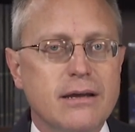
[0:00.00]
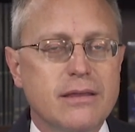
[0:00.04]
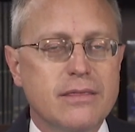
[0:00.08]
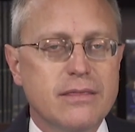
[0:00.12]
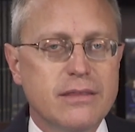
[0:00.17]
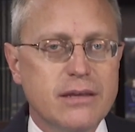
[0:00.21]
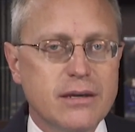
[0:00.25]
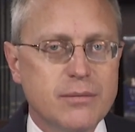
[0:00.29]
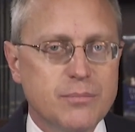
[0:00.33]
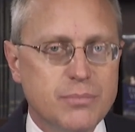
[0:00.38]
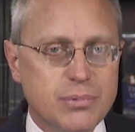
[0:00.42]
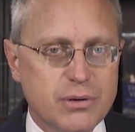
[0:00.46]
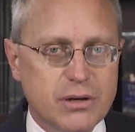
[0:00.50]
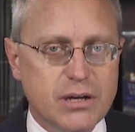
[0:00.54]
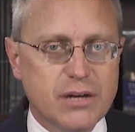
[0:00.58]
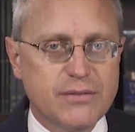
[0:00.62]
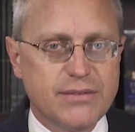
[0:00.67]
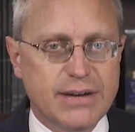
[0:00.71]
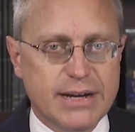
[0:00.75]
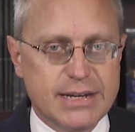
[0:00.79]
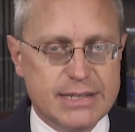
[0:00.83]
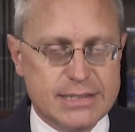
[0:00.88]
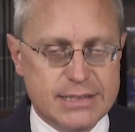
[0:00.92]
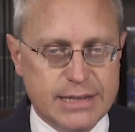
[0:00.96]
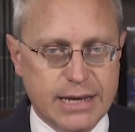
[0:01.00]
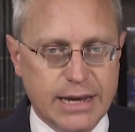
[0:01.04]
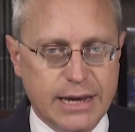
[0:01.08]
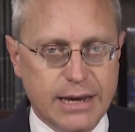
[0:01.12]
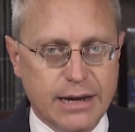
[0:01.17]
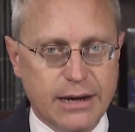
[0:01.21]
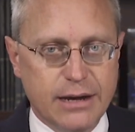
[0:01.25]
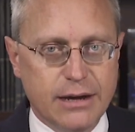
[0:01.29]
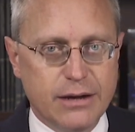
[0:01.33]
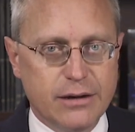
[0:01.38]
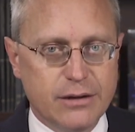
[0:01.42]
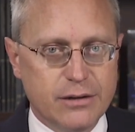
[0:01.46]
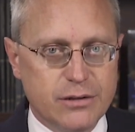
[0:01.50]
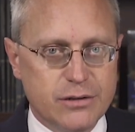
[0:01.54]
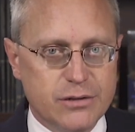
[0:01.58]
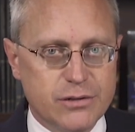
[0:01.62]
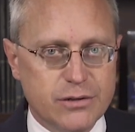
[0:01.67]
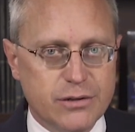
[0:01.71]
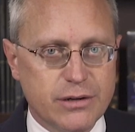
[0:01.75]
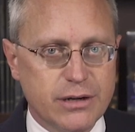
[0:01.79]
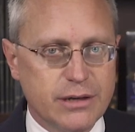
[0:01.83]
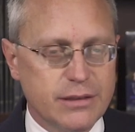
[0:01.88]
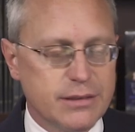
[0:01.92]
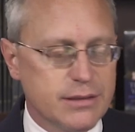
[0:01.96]
the book of Isaiah
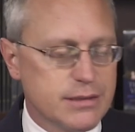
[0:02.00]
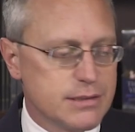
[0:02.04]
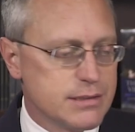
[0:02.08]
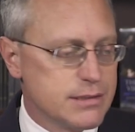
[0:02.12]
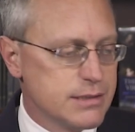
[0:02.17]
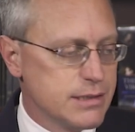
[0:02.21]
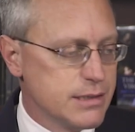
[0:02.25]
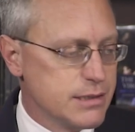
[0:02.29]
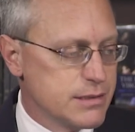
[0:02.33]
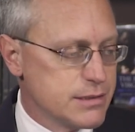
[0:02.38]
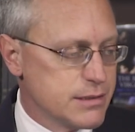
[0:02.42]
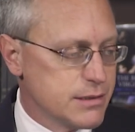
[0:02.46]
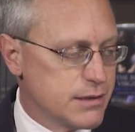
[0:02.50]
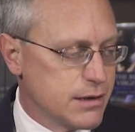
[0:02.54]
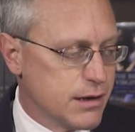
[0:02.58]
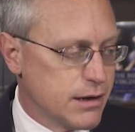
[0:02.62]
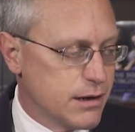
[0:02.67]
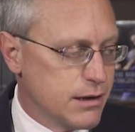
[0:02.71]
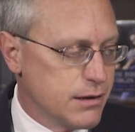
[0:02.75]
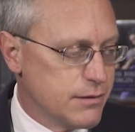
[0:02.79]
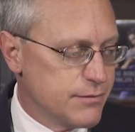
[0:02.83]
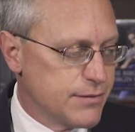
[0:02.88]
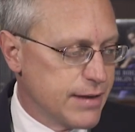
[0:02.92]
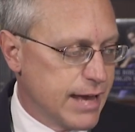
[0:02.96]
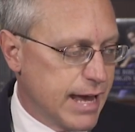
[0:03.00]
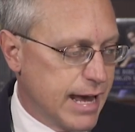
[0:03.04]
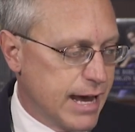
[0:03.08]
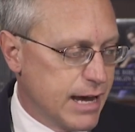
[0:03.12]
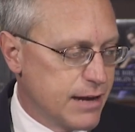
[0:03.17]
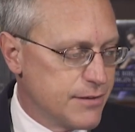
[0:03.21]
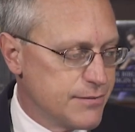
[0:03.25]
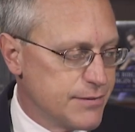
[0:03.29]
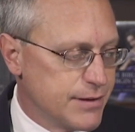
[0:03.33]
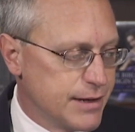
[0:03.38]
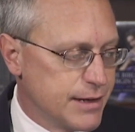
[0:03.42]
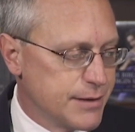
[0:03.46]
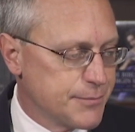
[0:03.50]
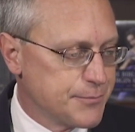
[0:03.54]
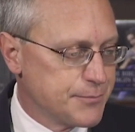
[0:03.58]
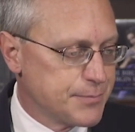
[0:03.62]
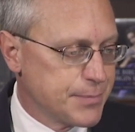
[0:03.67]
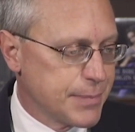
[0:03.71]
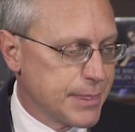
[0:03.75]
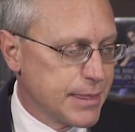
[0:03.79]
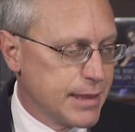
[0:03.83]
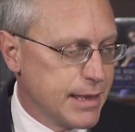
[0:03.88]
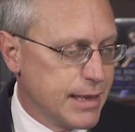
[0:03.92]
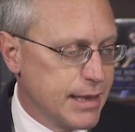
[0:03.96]
during the season of Advent.
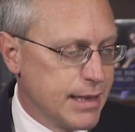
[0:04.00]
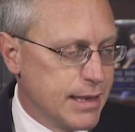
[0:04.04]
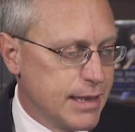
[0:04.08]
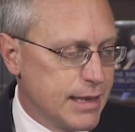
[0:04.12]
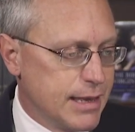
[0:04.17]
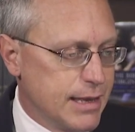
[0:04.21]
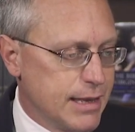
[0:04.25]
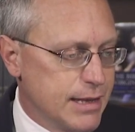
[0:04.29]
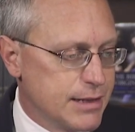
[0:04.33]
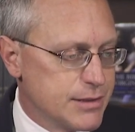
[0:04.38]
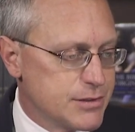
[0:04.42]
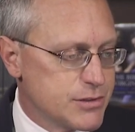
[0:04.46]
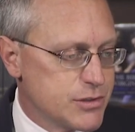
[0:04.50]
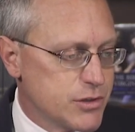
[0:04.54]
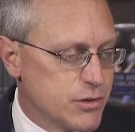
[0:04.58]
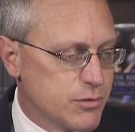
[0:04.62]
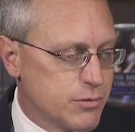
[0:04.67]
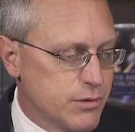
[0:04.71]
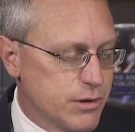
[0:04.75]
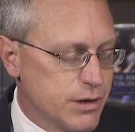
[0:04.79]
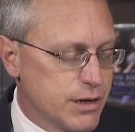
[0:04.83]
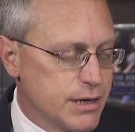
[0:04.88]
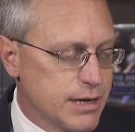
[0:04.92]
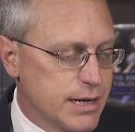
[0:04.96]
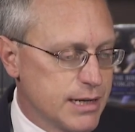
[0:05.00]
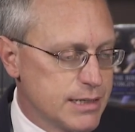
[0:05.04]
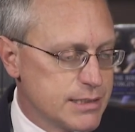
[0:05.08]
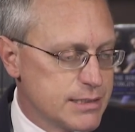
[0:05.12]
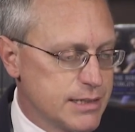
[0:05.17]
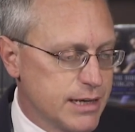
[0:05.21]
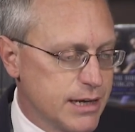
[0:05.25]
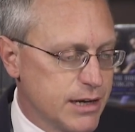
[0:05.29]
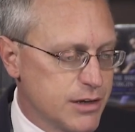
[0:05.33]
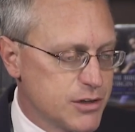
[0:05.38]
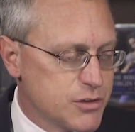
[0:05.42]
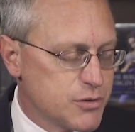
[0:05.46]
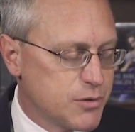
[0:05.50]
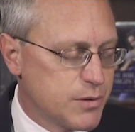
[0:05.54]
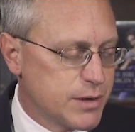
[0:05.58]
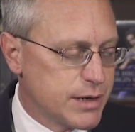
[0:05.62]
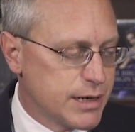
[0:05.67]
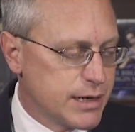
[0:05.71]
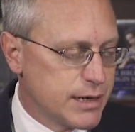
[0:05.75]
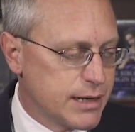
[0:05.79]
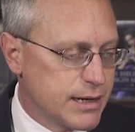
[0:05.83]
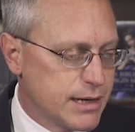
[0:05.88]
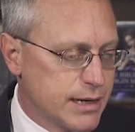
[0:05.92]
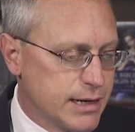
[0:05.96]
And so we're in Isaiah
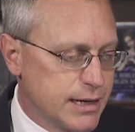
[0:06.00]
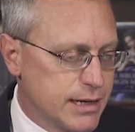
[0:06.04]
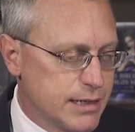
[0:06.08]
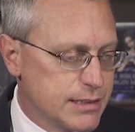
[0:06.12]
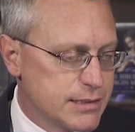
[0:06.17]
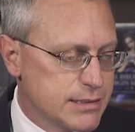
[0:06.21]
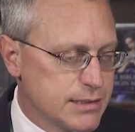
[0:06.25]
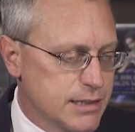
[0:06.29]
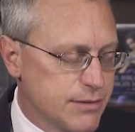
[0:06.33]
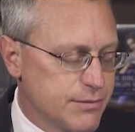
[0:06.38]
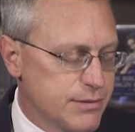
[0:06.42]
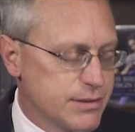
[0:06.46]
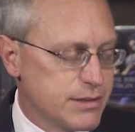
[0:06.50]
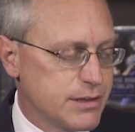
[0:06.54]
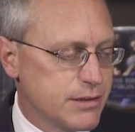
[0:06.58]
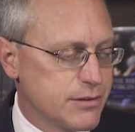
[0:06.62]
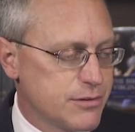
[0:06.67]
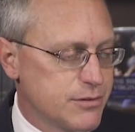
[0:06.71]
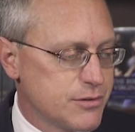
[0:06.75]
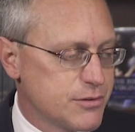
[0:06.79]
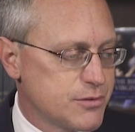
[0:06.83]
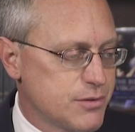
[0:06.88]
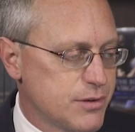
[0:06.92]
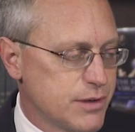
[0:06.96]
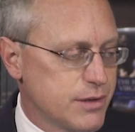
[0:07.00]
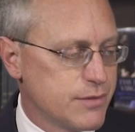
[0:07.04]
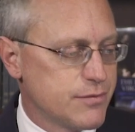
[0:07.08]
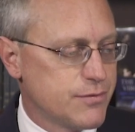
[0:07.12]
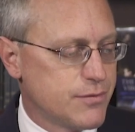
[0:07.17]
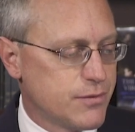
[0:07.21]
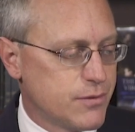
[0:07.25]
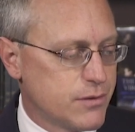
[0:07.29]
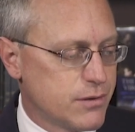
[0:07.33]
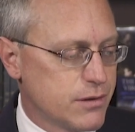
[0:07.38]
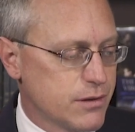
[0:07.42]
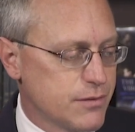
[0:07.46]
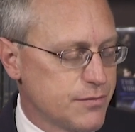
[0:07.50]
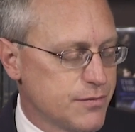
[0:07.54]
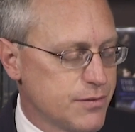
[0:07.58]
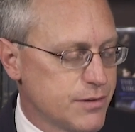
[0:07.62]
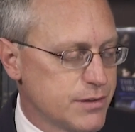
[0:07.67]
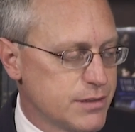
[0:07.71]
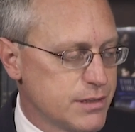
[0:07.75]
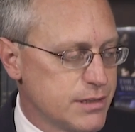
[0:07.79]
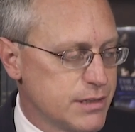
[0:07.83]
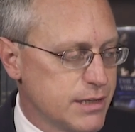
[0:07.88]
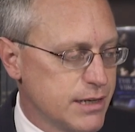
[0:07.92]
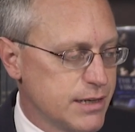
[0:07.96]
29, 17 through 24 for
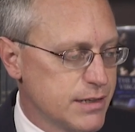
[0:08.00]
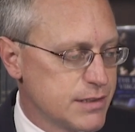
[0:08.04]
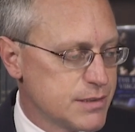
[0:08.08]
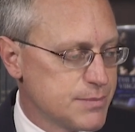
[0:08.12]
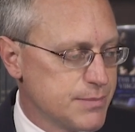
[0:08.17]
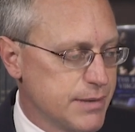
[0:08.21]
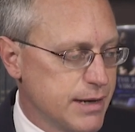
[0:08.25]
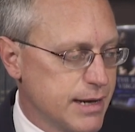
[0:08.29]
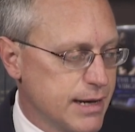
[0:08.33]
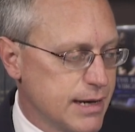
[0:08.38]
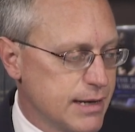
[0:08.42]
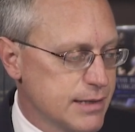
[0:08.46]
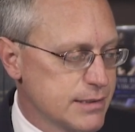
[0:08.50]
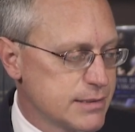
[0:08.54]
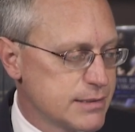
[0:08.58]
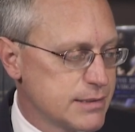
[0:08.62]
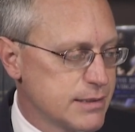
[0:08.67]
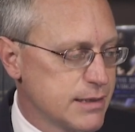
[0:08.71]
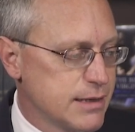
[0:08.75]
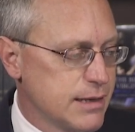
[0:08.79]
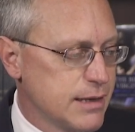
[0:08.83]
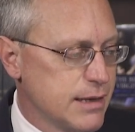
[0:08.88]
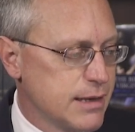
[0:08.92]
today's Mass.